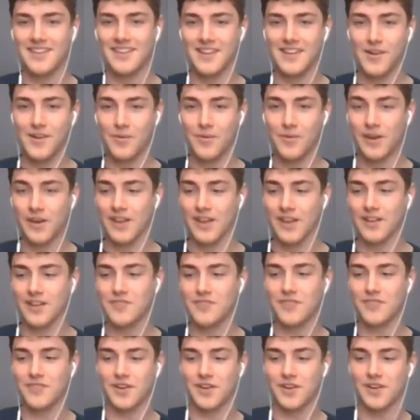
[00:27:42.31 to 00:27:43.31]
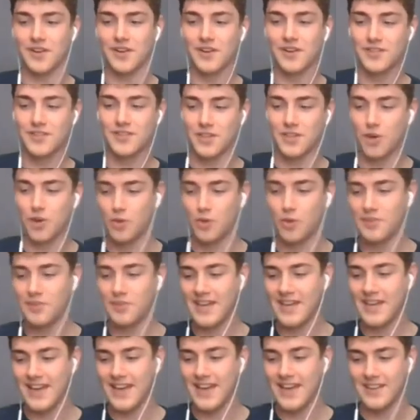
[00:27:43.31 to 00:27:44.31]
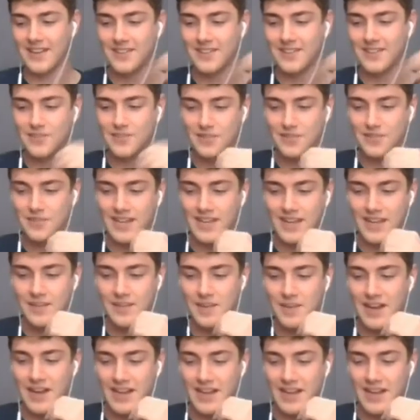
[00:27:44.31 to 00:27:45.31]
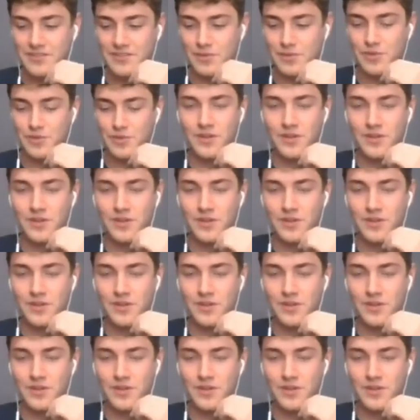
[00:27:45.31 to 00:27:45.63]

We're gonna look for to Cole Burnett, student at Kennebunk High School,